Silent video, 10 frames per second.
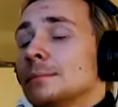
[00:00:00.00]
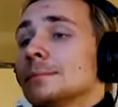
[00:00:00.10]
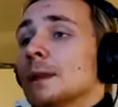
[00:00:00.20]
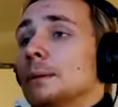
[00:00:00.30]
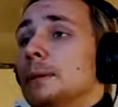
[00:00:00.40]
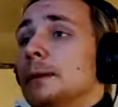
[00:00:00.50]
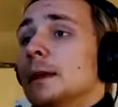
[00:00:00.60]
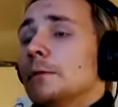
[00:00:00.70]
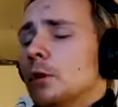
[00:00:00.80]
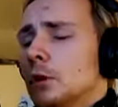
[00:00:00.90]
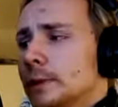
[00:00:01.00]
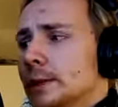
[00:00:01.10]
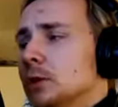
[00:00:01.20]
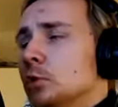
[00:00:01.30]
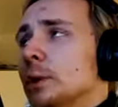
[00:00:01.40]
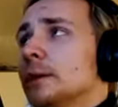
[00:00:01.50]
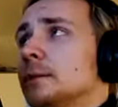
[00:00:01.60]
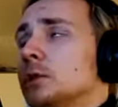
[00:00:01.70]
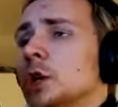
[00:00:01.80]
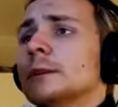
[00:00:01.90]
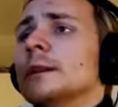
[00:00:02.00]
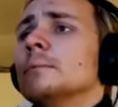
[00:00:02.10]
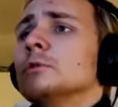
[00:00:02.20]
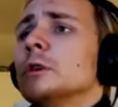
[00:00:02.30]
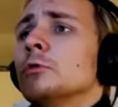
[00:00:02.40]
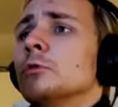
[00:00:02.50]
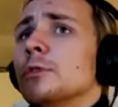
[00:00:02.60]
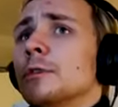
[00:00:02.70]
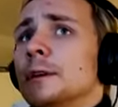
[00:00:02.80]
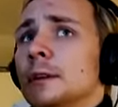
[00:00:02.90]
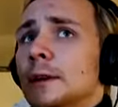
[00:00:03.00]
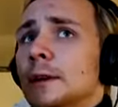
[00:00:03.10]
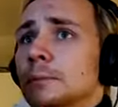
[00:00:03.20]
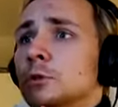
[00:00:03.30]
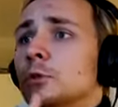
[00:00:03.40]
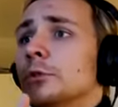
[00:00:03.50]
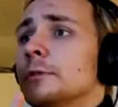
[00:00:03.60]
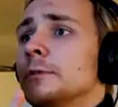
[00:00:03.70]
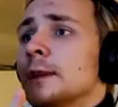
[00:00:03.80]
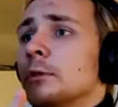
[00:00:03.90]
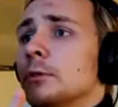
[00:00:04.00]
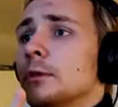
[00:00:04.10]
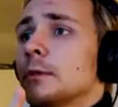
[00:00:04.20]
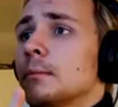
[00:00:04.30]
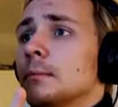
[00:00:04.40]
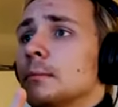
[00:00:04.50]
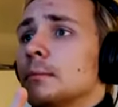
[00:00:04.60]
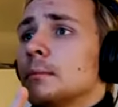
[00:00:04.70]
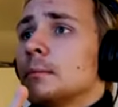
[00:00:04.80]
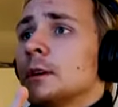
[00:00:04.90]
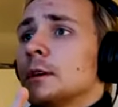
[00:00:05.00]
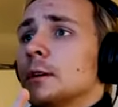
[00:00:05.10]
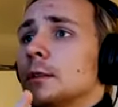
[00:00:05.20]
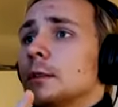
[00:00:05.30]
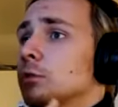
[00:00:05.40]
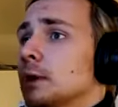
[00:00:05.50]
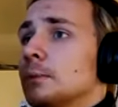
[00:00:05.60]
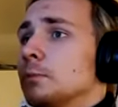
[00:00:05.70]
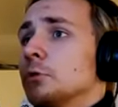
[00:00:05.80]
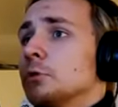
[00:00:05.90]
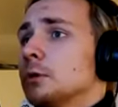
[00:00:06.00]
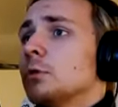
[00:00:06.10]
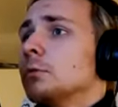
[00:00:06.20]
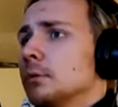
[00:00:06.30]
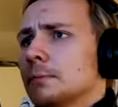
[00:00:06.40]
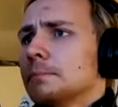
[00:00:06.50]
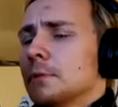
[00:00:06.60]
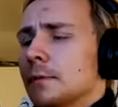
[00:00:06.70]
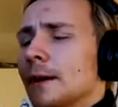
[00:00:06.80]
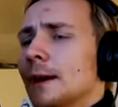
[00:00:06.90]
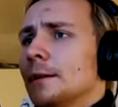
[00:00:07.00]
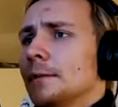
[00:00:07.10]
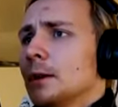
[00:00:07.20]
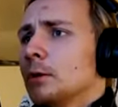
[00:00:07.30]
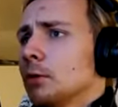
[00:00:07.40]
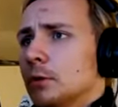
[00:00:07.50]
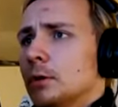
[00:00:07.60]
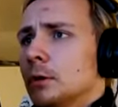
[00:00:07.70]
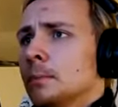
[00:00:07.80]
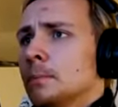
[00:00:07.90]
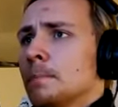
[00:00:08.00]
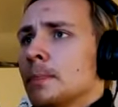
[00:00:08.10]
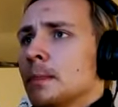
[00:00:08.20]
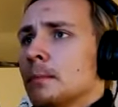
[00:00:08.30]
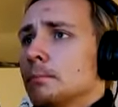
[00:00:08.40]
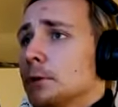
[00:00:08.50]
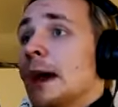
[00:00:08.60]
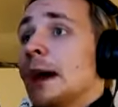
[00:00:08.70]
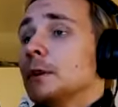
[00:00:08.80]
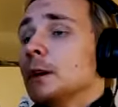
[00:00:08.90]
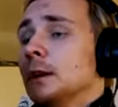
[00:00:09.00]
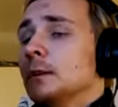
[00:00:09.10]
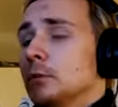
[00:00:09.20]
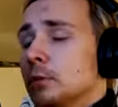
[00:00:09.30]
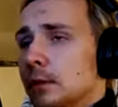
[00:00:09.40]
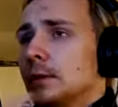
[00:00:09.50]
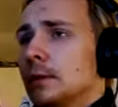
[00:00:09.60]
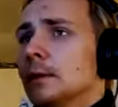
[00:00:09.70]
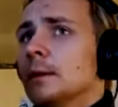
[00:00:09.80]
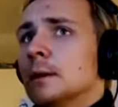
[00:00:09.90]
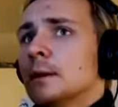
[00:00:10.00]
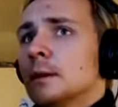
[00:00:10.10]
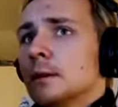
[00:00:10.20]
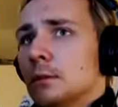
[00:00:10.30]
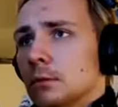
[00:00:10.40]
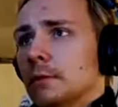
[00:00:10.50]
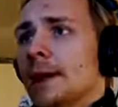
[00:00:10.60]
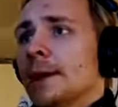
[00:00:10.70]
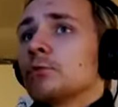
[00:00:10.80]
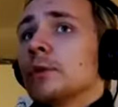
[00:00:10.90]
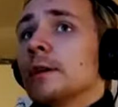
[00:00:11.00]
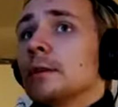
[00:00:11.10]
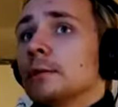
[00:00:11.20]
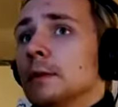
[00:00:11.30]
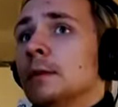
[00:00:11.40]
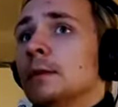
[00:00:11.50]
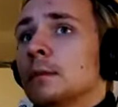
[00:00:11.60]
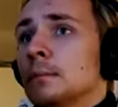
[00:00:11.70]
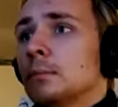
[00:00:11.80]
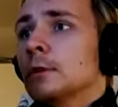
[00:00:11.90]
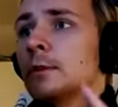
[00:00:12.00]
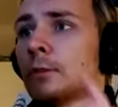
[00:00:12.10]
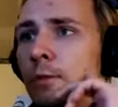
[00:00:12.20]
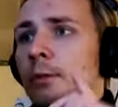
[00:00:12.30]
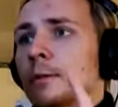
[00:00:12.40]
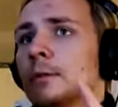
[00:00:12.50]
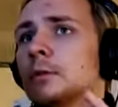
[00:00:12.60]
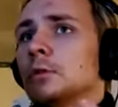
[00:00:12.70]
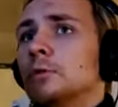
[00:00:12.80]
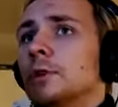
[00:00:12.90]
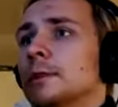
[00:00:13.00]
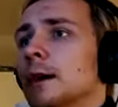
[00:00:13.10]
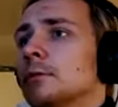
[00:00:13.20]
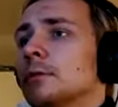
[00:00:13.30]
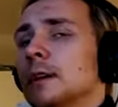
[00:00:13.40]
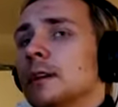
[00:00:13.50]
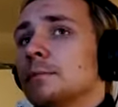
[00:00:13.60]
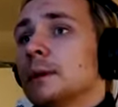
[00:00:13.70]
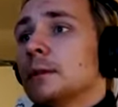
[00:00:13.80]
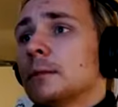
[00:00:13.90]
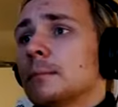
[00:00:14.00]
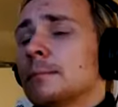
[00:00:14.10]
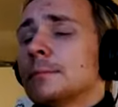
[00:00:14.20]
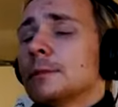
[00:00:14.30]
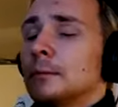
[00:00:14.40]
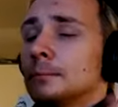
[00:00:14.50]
I mean, people have already tweaked chicken embryos so that they develop toothed snouts. Those embryos don't survive, they don't go to term, but they have done it, and you can see sort of x-rays of these birds with toothy snouts instead of beaks. So